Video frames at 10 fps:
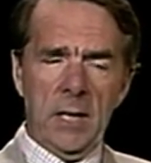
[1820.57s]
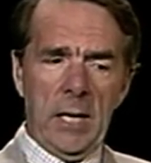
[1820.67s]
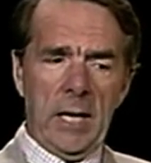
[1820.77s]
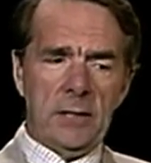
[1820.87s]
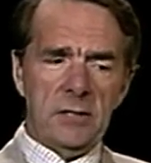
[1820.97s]

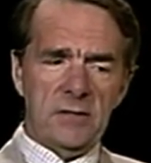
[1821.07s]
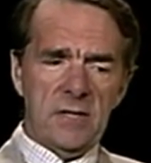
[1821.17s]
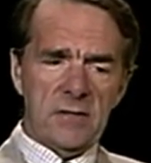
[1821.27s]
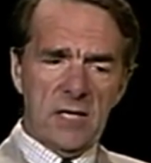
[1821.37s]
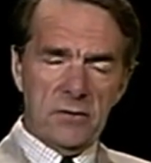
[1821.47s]
And it
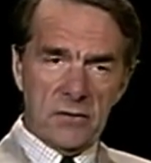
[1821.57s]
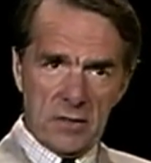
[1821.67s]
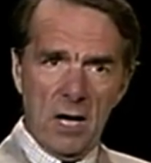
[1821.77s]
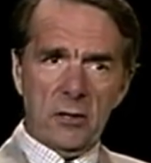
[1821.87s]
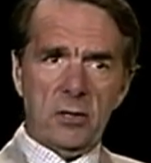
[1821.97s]
is in
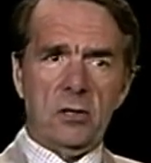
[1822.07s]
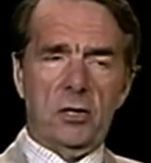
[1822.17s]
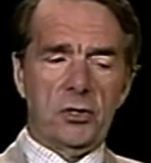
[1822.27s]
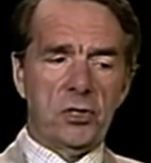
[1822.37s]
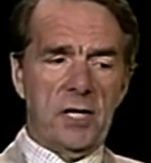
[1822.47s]
stark
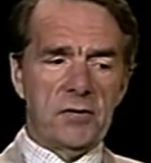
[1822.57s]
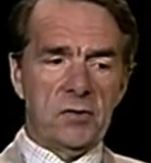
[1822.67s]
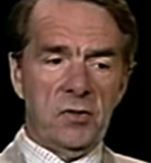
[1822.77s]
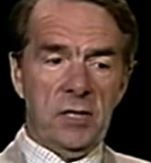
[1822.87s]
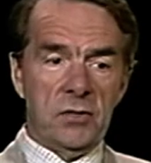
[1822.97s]
contrast
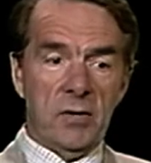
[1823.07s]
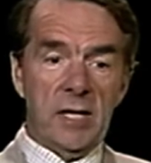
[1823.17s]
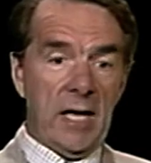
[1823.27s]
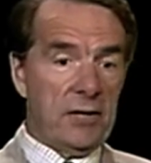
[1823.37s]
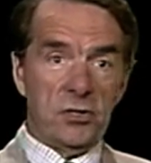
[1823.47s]
that the
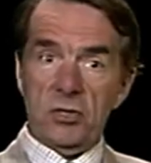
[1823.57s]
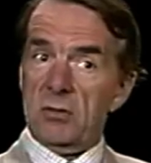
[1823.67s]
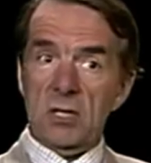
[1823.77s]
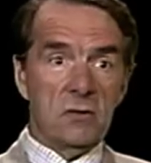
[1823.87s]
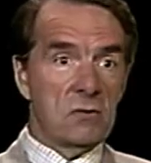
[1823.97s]
Israeli attitude
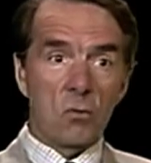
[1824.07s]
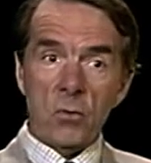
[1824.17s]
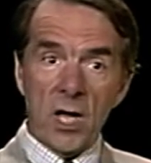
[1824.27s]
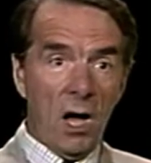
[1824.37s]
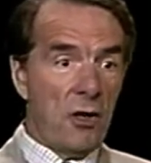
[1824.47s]
is,
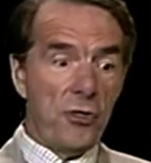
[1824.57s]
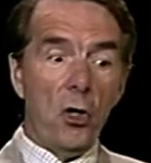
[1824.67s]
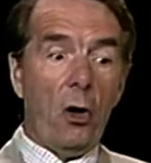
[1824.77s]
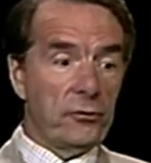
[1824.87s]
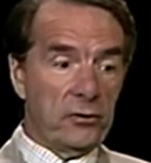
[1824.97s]
we are
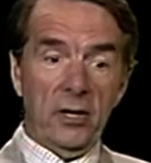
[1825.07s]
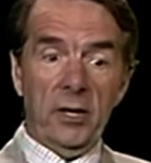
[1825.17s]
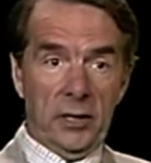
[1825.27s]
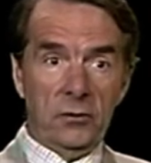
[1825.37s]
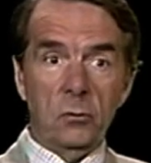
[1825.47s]
not
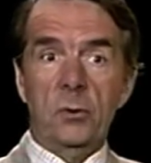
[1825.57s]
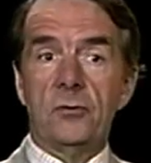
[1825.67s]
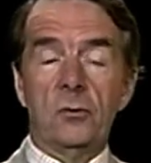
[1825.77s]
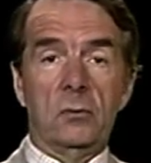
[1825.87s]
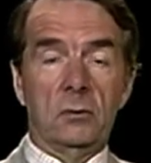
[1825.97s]
going to
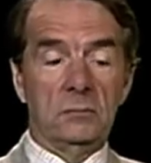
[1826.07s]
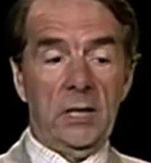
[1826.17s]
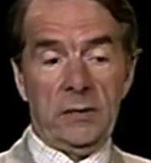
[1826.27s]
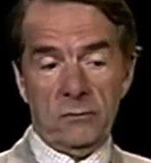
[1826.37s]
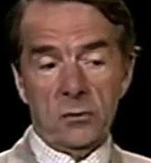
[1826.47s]
withdraw.
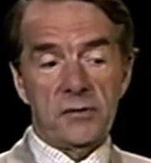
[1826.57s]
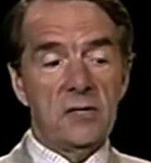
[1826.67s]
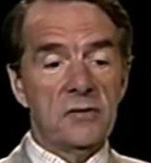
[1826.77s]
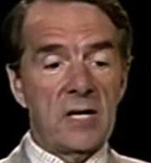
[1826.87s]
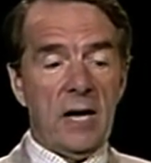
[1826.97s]
And of course it
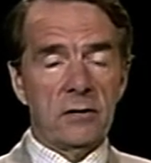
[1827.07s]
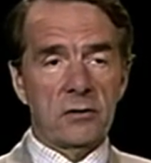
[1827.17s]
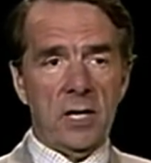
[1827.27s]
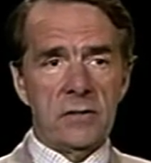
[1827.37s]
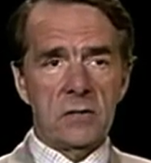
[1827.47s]
has
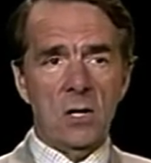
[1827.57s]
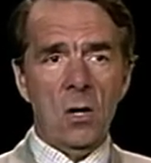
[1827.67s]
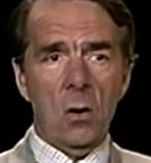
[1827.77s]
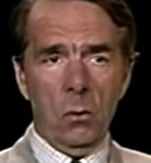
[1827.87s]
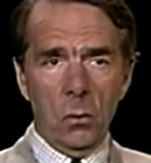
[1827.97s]
characterized
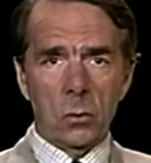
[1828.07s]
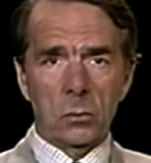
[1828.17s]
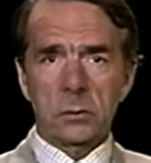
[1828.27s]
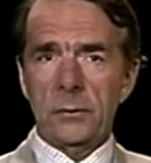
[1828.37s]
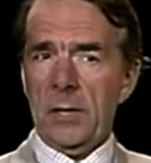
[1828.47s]

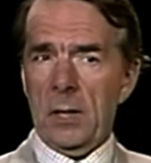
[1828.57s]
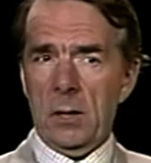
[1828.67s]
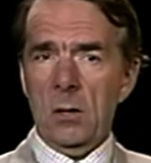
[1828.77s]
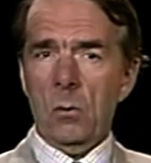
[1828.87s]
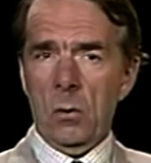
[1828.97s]
all their
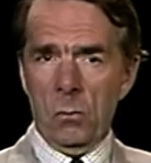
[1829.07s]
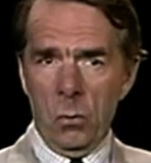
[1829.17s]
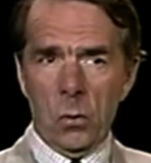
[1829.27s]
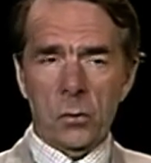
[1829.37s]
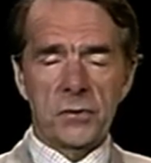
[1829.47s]

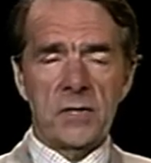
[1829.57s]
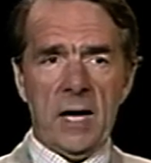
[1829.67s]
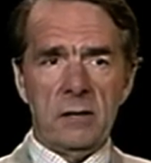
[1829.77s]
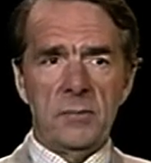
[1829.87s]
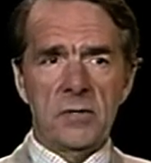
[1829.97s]
wars,
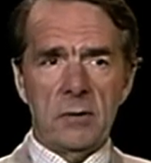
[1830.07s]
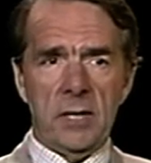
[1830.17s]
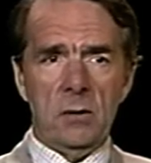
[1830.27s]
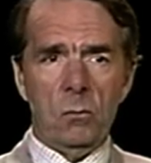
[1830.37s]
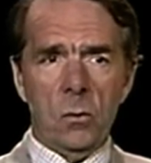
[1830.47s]

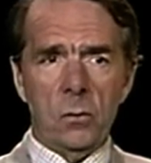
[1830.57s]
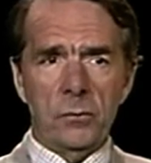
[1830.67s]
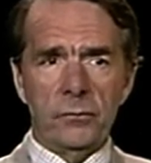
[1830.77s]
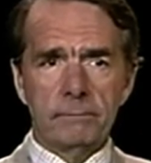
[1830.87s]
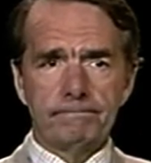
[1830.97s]
Arab-Israeli
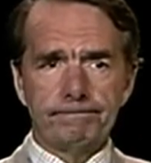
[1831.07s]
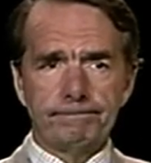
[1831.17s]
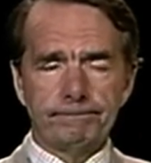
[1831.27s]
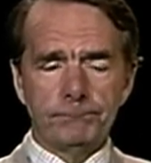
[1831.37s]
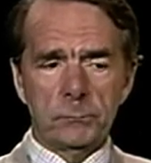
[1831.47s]
wars.
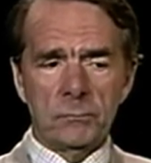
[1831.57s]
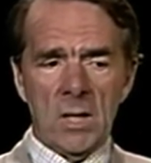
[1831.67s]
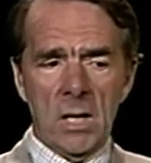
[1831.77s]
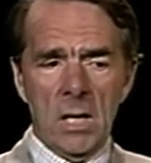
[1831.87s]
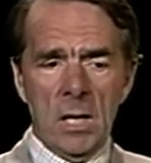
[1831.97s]

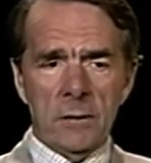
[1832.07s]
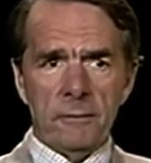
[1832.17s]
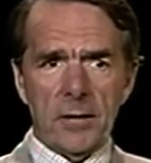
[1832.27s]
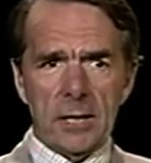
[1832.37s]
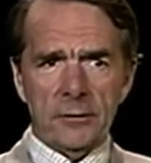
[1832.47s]
The
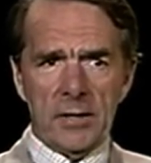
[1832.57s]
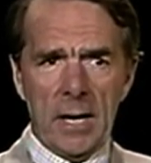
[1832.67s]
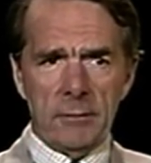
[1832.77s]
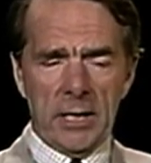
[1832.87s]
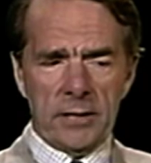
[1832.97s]
final thing I
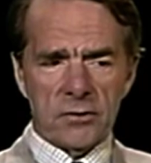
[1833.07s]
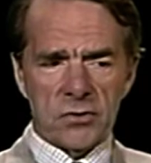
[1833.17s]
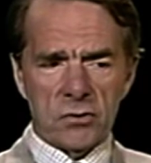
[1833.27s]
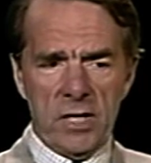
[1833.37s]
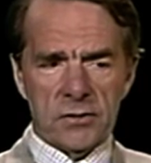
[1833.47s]
would like to
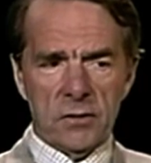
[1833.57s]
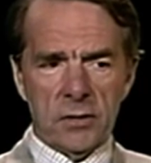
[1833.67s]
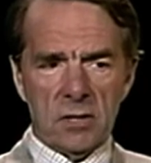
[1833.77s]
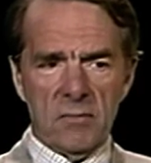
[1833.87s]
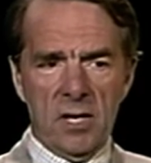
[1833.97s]
stress on the
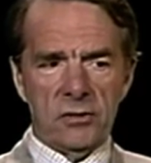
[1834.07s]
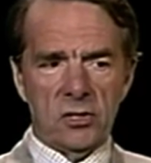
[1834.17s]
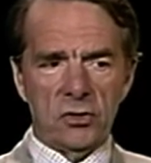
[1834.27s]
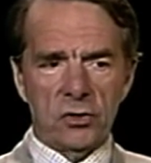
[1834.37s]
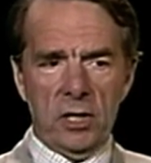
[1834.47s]
command and
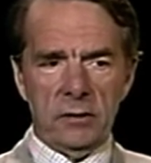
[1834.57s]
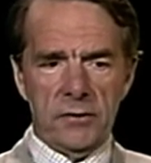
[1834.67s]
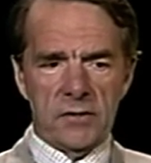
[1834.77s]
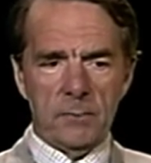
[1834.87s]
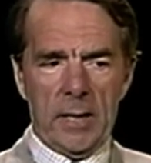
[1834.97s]
control in
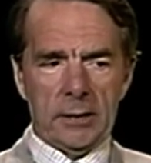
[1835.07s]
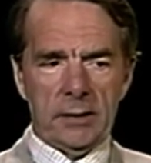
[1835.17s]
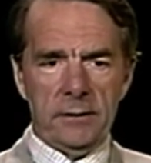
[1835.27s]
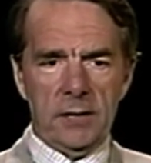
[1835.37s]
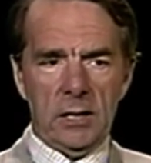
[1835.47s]
this battle,
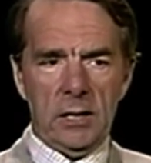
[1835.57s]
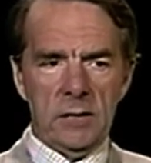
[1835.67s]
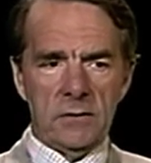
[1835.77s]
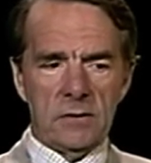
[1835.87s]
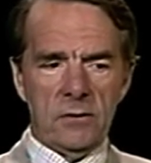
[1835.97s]
I think,
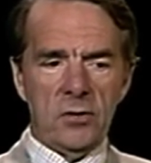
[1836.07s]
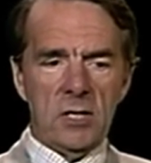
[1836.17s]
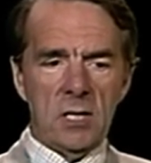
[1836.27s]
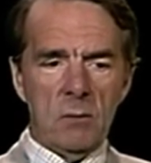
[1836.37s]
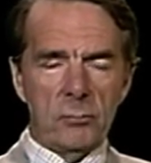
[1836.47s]
is
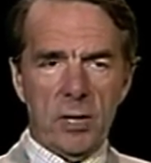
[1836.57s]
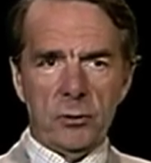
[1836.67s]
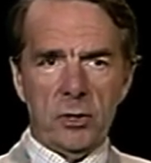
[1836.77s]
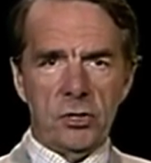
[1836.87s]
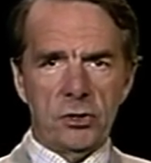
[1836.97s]
the
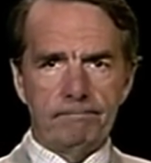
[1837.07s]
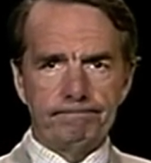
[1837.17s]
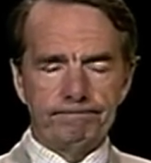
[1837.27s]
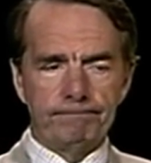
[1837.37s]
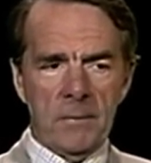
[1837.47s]
preparation,
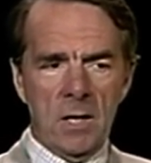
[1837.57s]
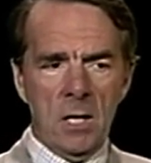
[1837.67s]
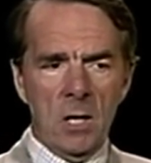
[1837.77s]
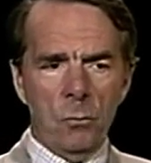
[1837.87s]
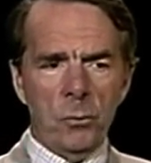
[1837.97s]

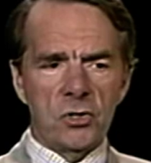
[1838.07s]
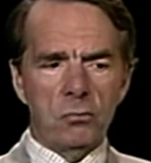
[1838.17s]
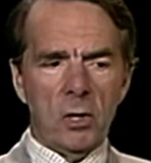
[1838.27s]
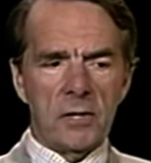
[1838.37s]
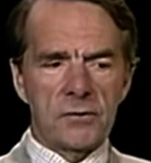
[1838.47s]
which
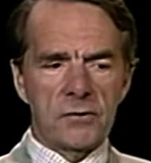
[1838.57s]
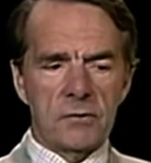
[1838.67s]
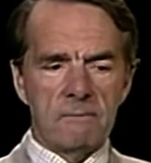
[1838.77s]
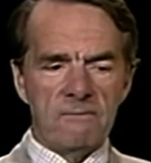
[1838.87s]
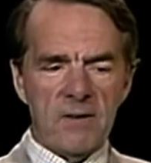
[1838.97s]
was
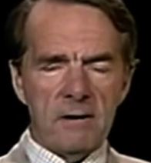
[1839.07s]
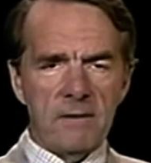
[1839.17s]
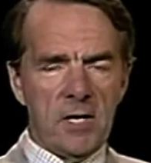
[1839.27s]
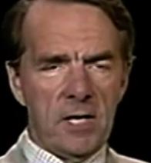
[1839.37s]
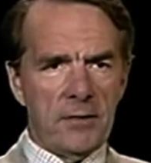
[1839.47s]
very,
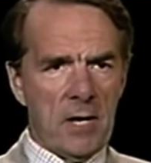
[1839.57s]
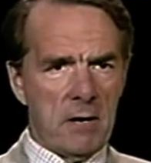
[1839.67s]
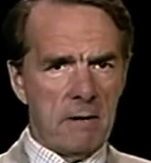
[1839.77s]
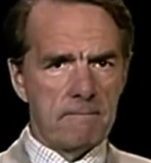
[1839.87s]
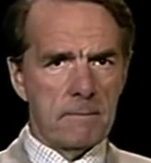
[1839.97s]
very thorough.